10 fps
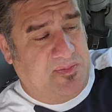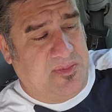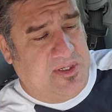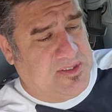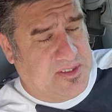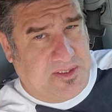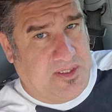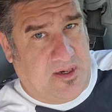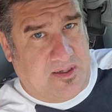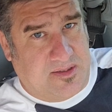is just
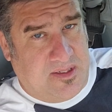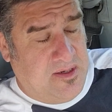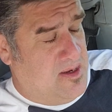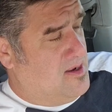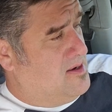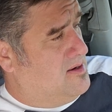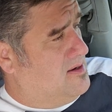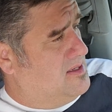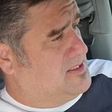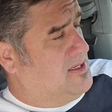dust.
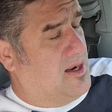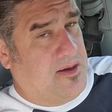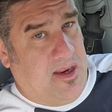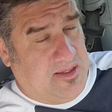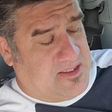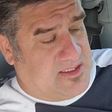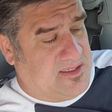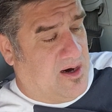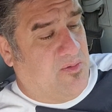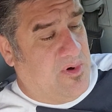It's not dense. It's
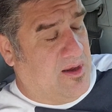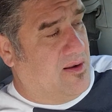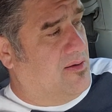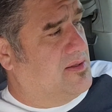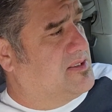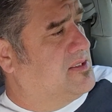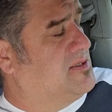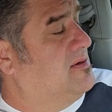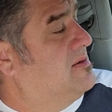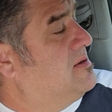not real. It's just
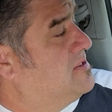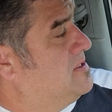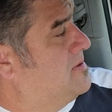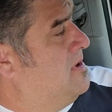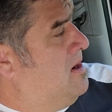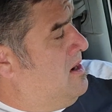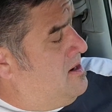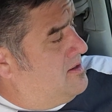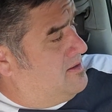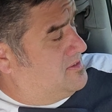an illusion.
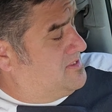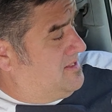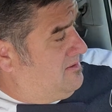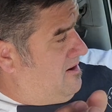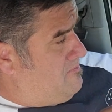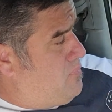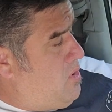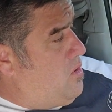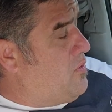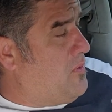You know, send it love,
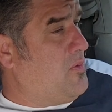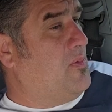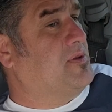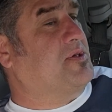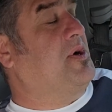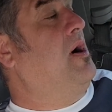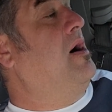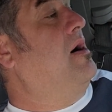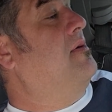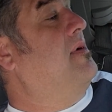poof, it's
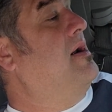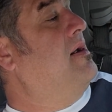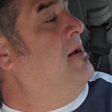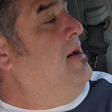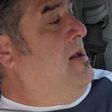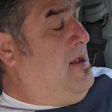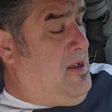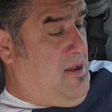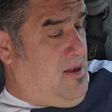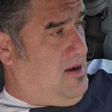gone, right?
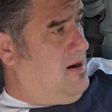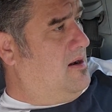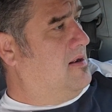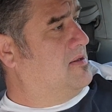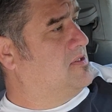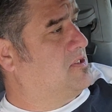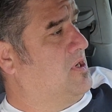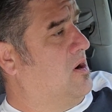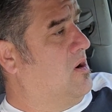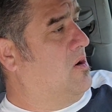And
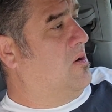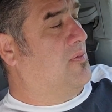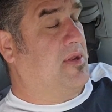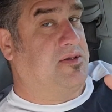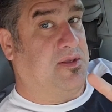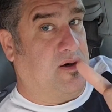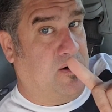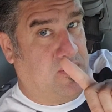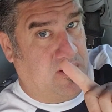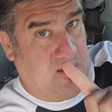so things that
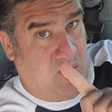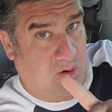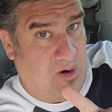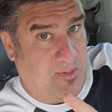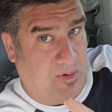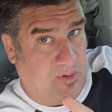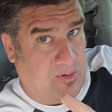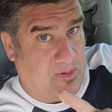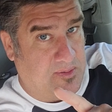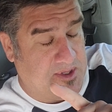are really
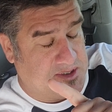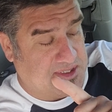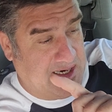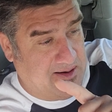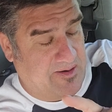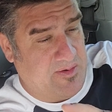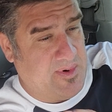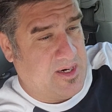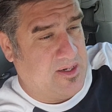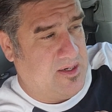horrible, that scare
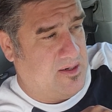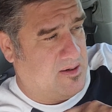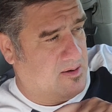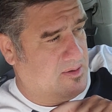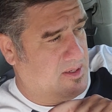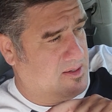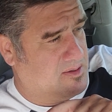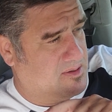everybody, or that